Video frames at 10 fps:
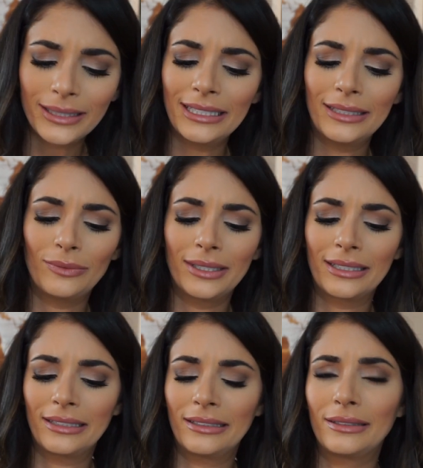Good
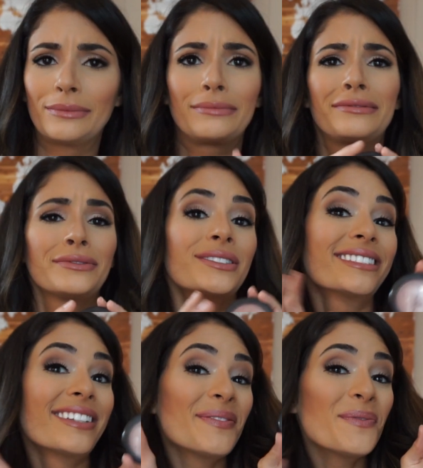looking.
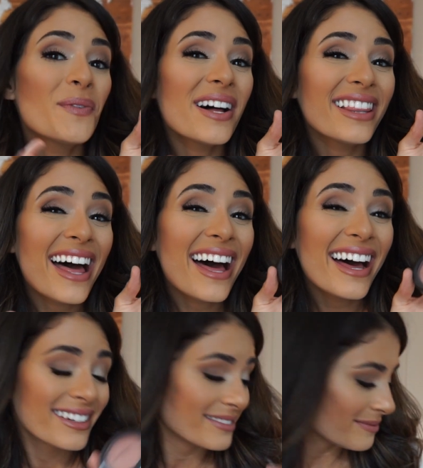
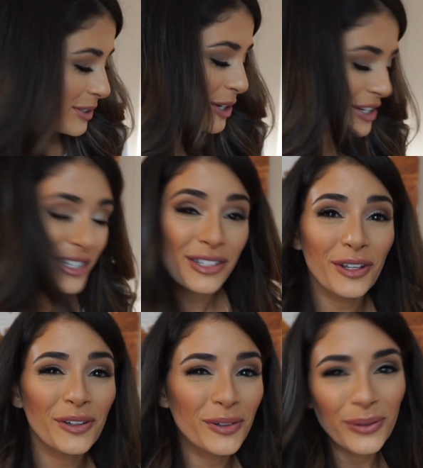Voila, good as
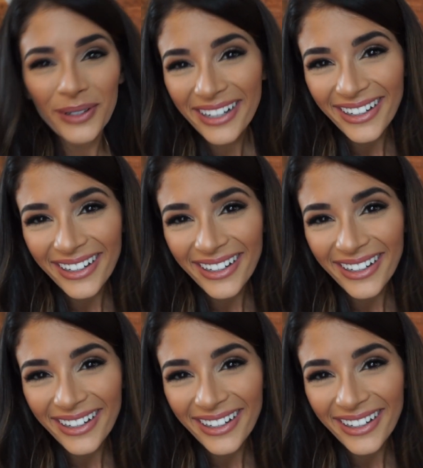new.